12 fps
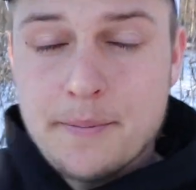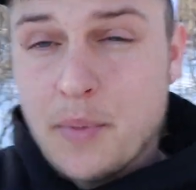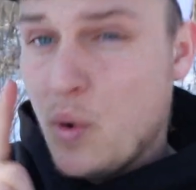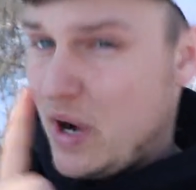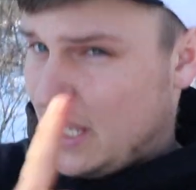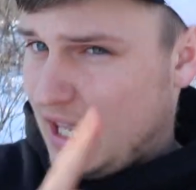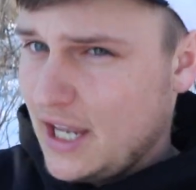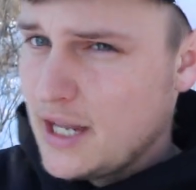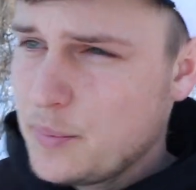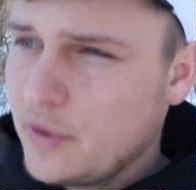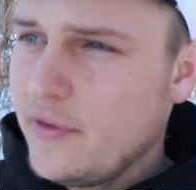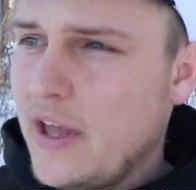But what I
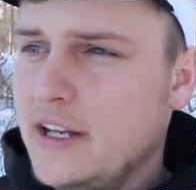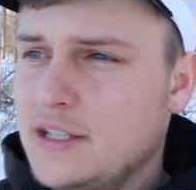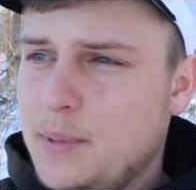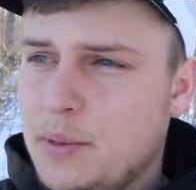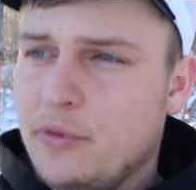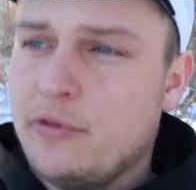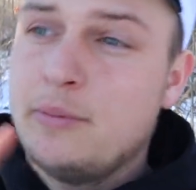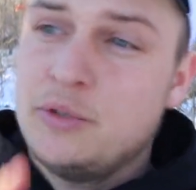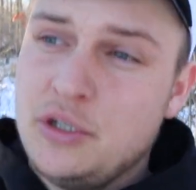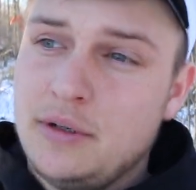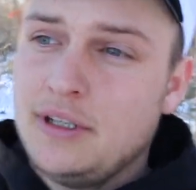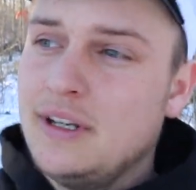can prevent is people from
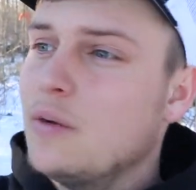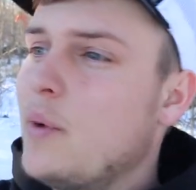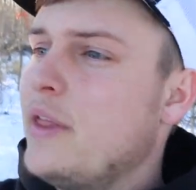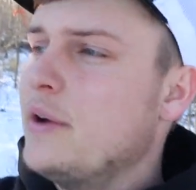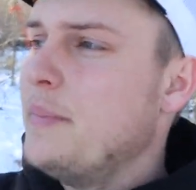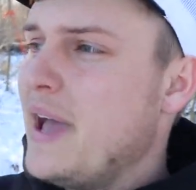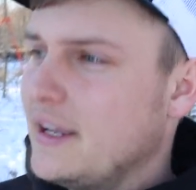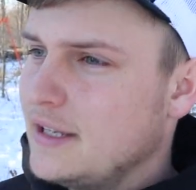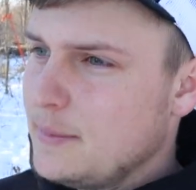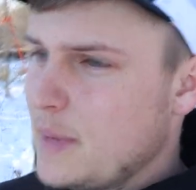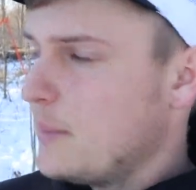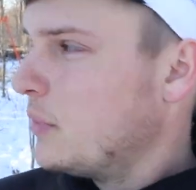shooting deer while they're back in my